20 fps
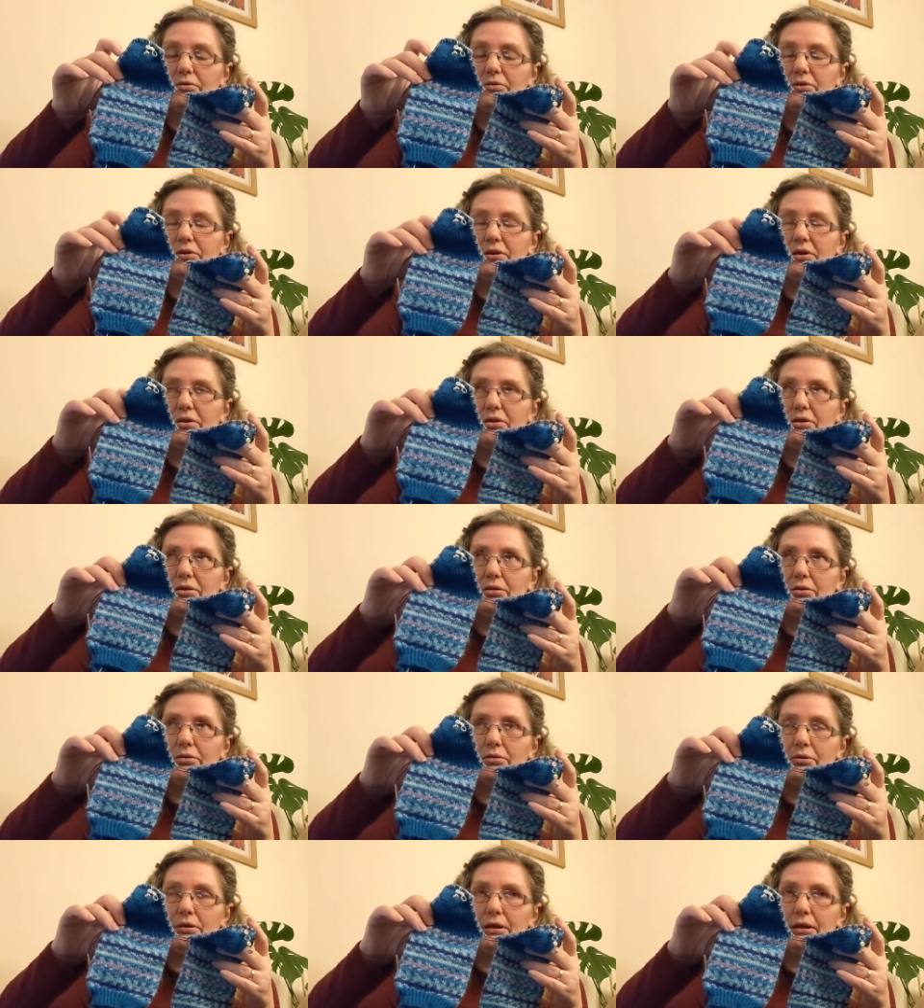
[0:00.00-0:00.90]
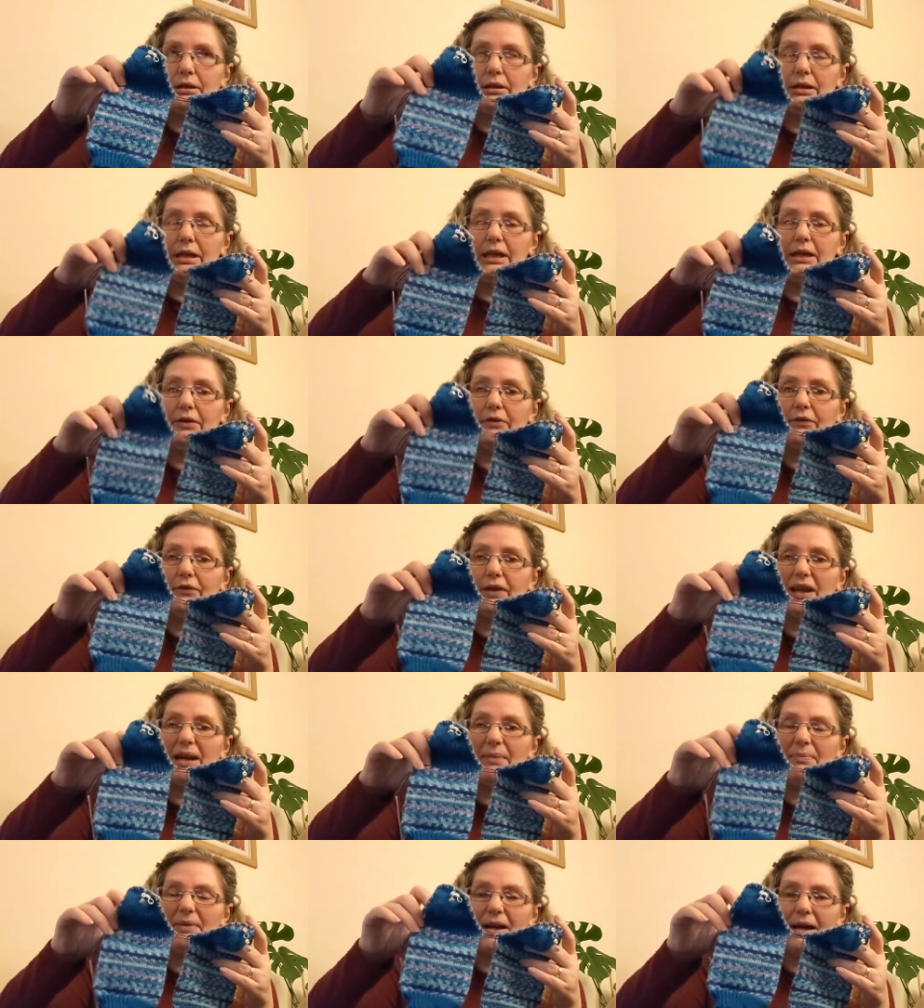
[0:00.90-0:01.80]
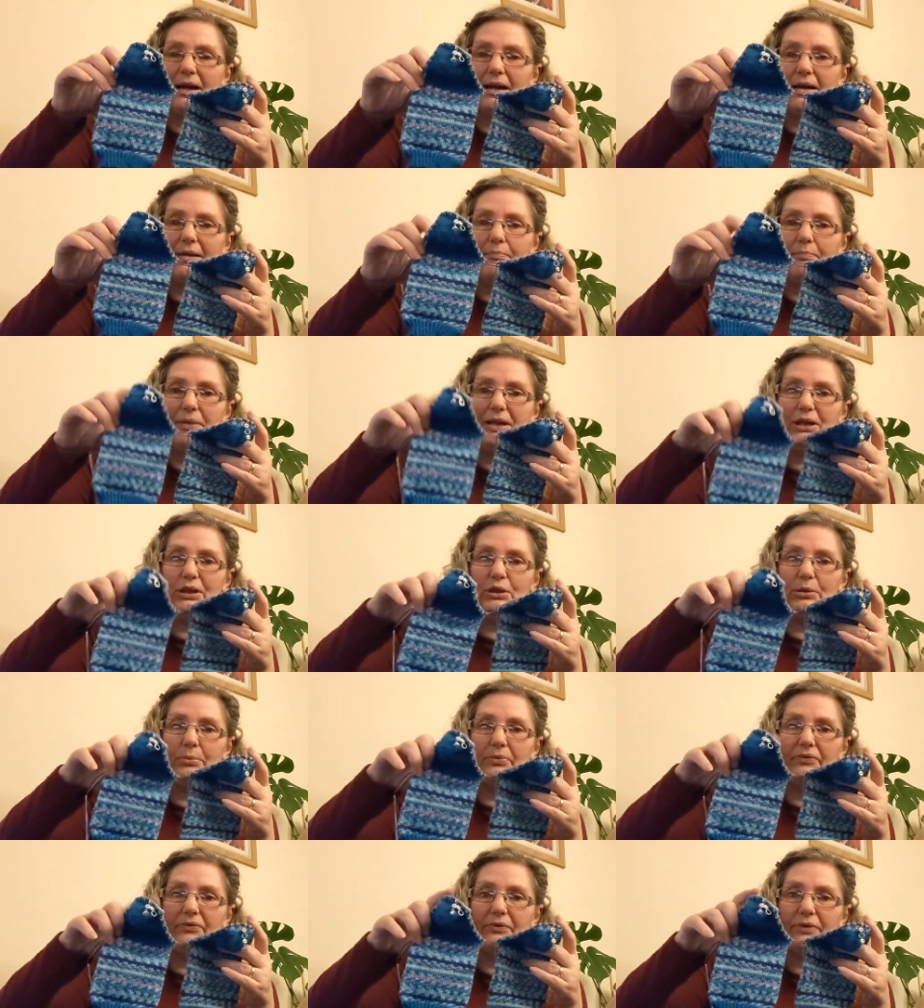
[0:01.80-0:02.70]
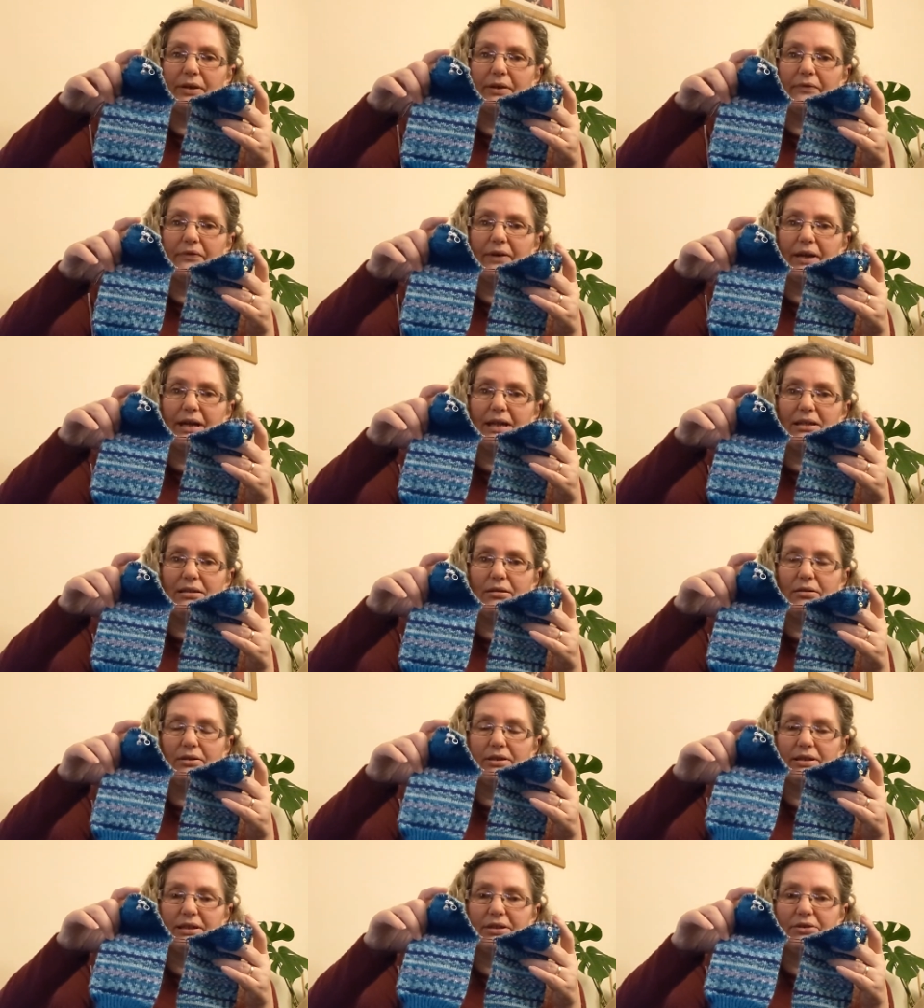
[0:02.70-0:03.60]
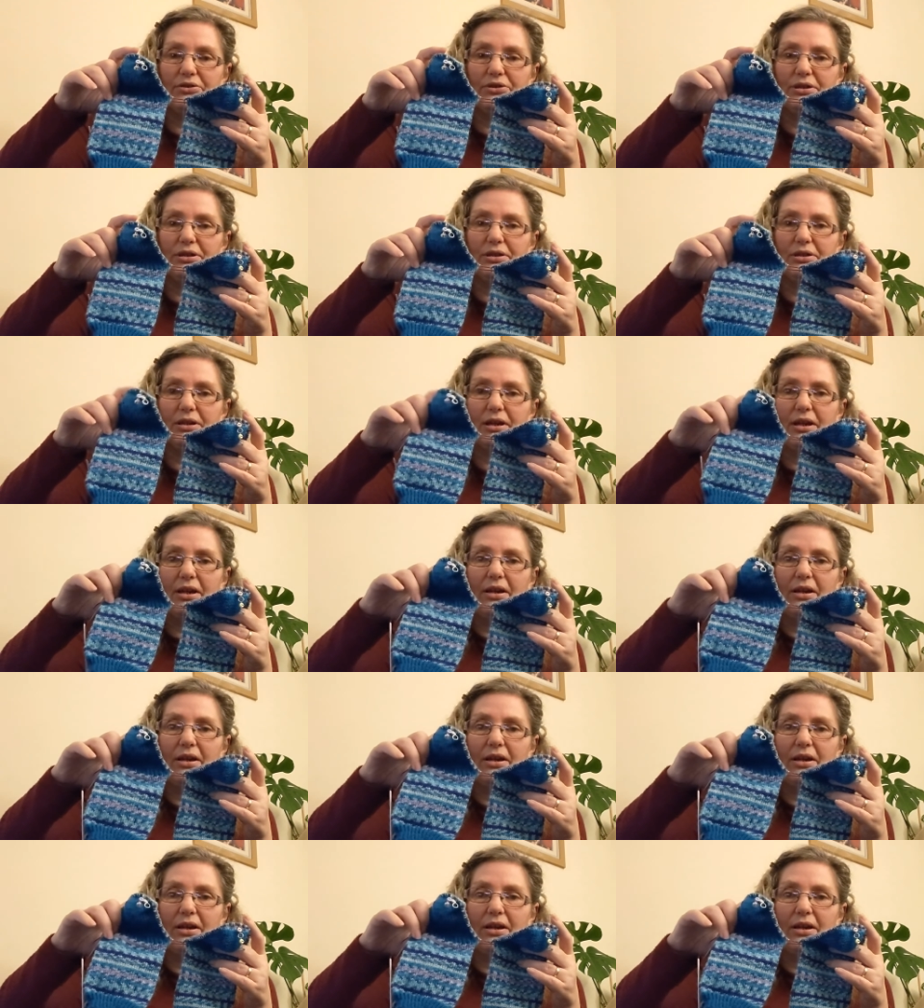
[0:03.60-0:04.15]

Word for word: so you do the heel flap and um, pick up the first lot of stitches.